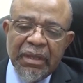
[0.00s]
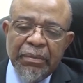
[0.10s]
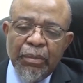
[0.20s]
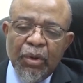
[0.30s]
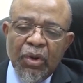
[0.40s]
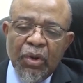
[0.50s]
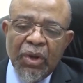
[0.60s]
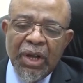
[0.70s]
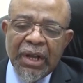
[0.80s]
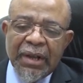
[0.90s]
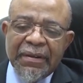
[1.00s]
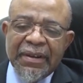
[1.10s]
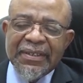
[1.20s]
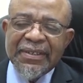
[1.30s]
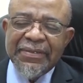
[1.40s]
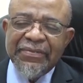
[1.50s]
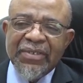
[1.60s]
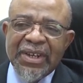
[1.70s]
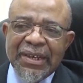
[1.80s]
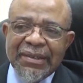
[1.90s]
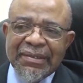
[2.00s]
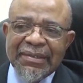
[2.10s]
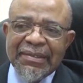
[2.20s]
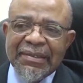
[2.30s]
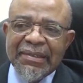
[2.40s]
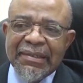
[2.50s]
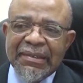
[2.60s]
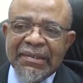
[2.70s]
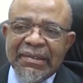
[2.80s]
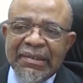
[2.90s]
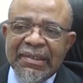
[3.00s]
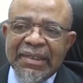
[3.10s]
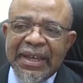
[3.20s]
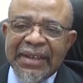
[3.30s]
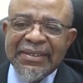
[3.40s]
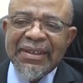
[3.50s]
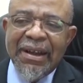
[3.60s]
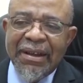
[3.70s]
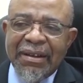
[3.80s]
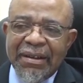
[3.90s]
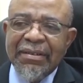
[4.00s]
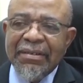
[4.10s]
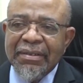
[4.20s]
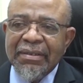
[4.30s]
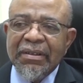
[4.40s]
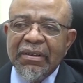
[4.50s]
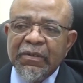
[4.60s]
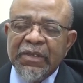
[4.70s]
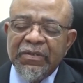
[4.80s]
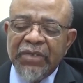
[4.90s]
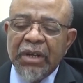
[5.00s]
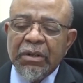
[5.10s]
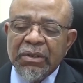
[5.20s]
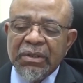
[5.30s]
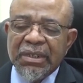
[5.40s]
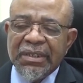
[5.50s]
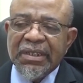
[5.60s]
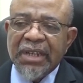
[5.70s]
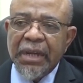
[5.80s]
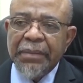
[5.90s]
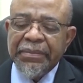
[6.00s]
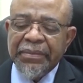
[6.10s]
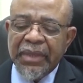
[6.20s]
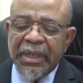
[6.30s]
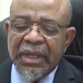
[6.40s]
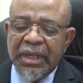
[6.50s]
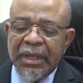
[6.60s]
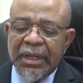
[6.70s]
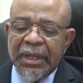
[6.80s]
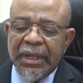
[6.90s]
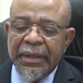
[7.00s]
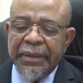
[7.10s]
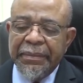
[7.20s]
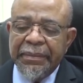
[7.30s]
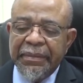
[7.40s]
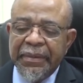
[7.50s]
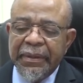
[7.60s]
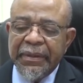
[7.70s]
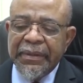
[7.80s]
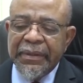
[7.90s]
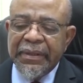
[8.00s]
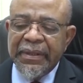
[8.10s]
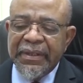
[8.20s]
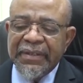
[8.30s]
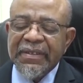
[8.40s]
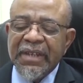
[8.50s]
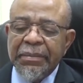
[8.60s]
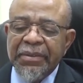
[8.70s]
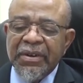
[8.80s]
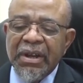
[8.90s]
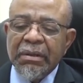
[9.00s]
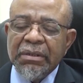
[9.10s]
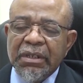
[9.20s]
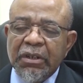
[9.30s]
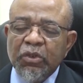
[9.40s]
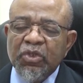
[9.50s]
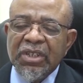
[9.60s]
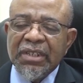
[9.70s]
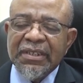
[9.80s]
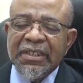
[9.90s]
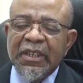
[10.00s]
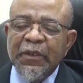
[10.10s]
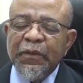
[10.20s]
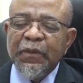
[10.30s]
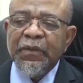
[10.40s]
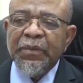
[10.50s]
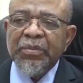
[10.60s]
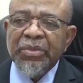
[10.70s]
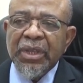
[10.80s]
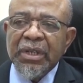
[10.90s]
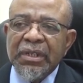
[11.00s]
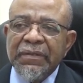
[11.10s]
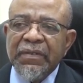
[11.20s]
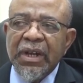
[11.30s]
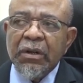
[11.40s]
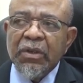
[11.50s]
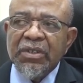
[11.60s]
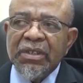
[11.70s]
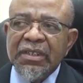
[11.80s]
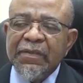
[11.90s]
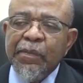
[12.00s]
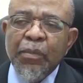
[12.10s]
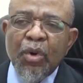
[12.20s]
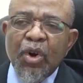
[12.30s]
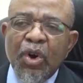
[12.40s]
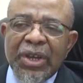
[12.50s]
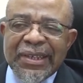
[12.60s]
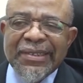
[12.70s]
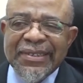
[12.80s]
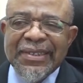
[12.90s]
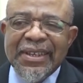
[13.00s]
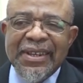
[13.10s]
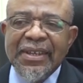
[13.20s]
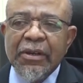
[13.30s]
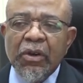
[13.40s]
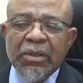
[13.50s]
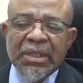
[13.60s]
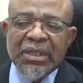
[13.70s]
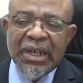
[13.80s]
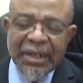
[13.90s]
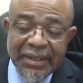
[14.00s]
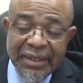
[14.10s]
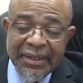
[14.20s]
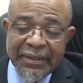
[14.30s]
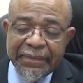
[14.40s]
more aggressiveness in the attack of the virus this time. This time around, it looks as if the virus is more easily contacted.